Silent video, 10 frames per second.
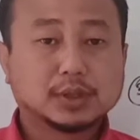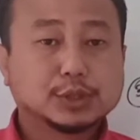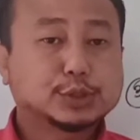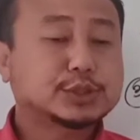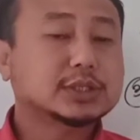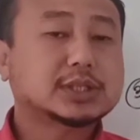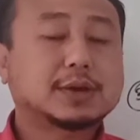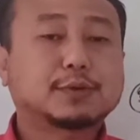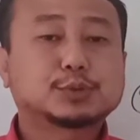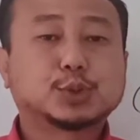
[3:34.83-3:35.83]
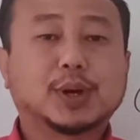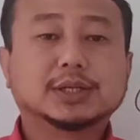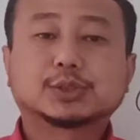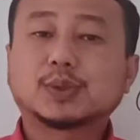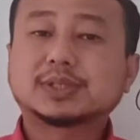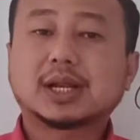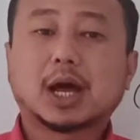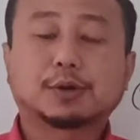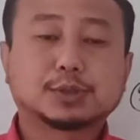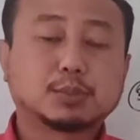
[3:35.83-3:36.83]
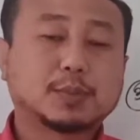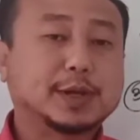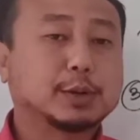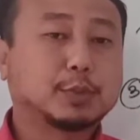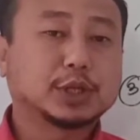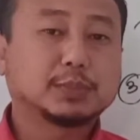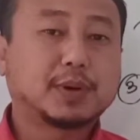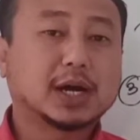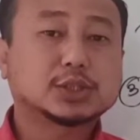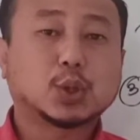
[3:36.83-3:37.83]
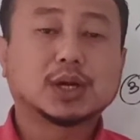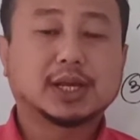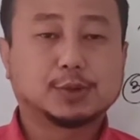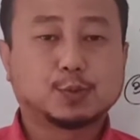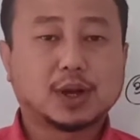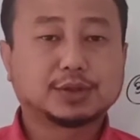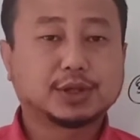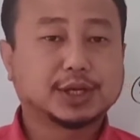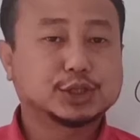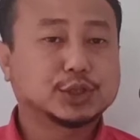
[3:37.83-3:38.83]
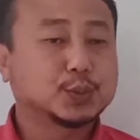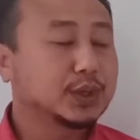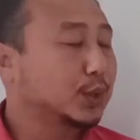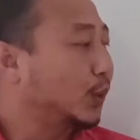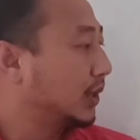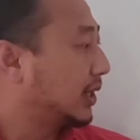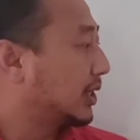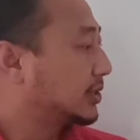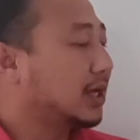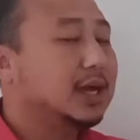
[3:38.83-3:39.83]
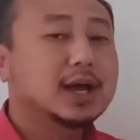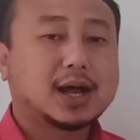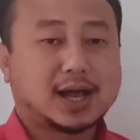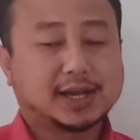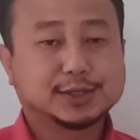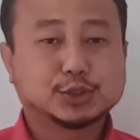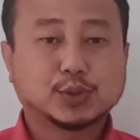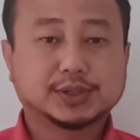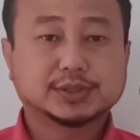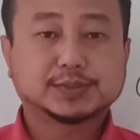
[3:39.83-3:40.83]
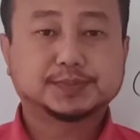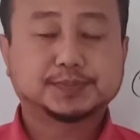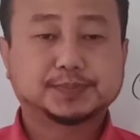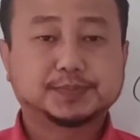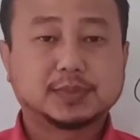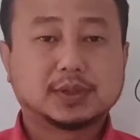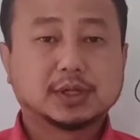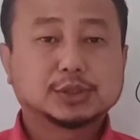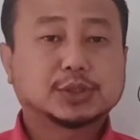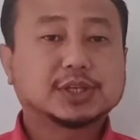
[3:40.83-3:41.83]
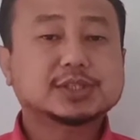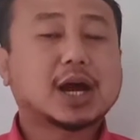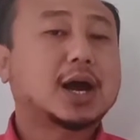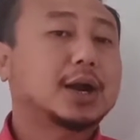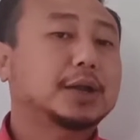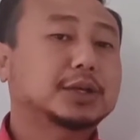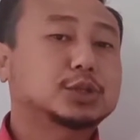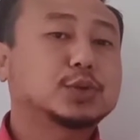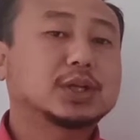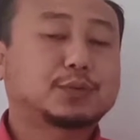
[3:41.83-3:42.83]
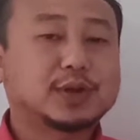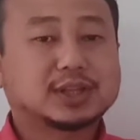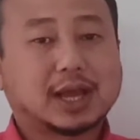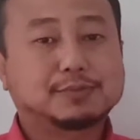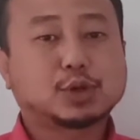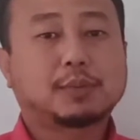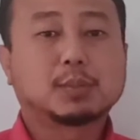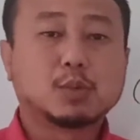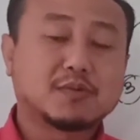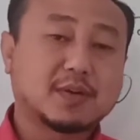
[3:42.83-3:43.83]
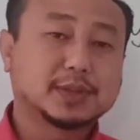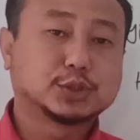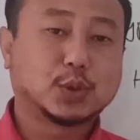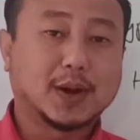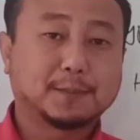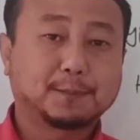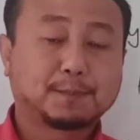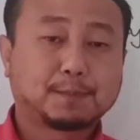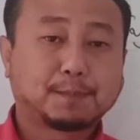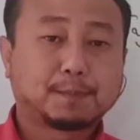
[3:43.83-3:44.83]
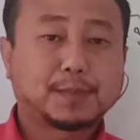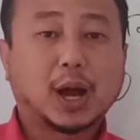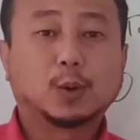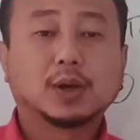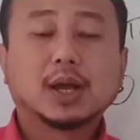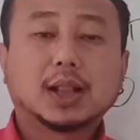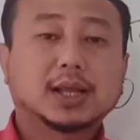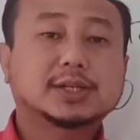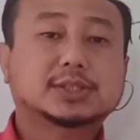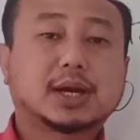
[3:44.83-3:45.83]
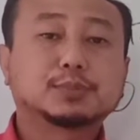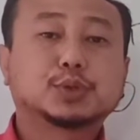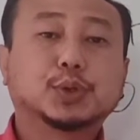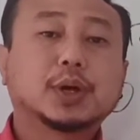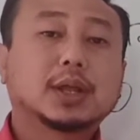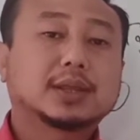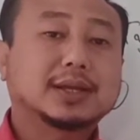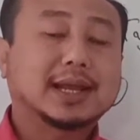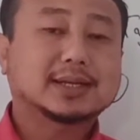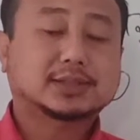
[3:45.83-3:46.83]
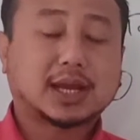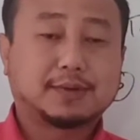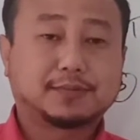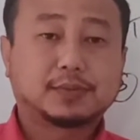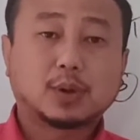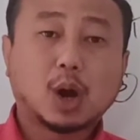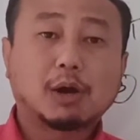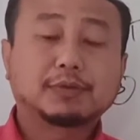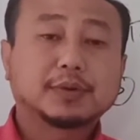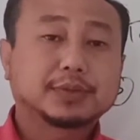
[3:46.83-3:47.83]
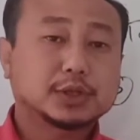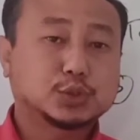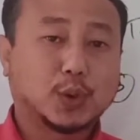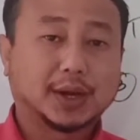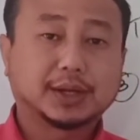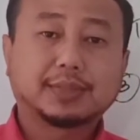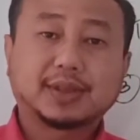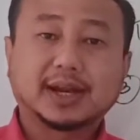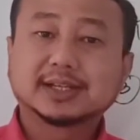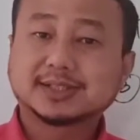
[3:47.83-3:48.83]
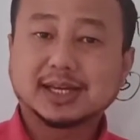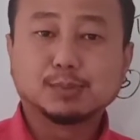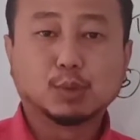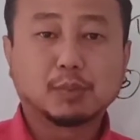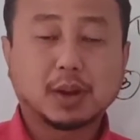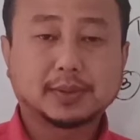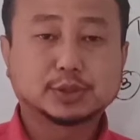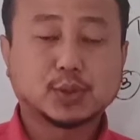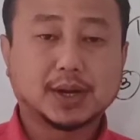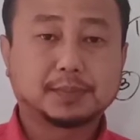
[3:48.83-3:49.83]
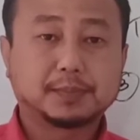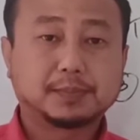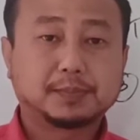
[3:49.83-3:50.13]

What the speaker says: So such type of joints which allow the movement of body parts only in one direction, we call it as the hind joints. So these are the three different types of the movable joint. Now let us come to the next type of the joint, that is immovable joint.